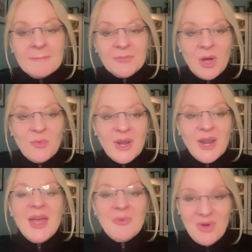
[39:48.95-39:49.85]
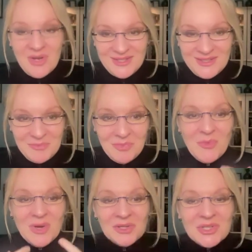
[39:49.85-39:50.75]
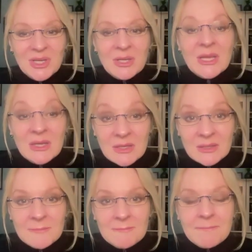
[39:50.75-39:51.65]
not what I wanted, but what she needed.